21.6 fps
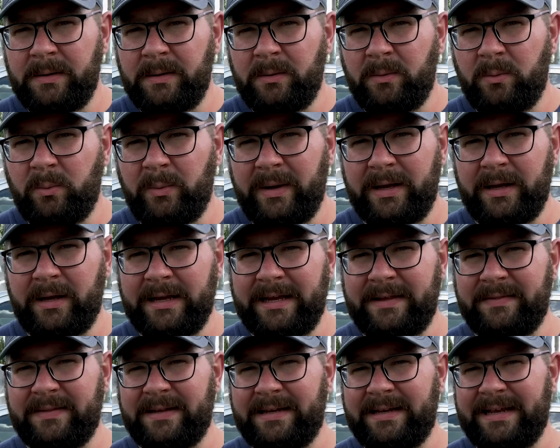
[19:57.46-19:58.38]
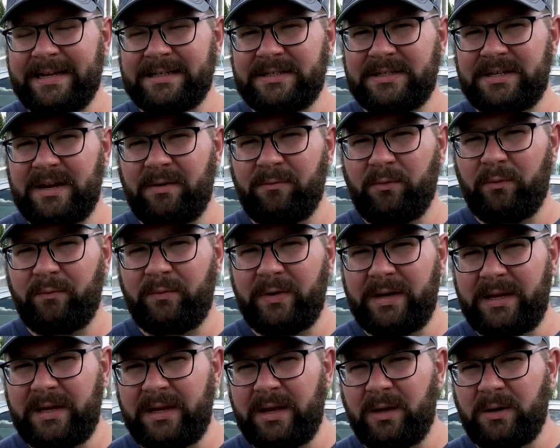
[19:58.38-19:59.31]
Well, in the next several
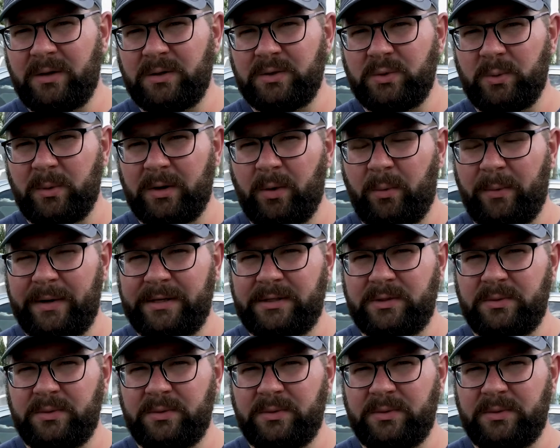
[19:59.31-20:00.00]
videos, we're going to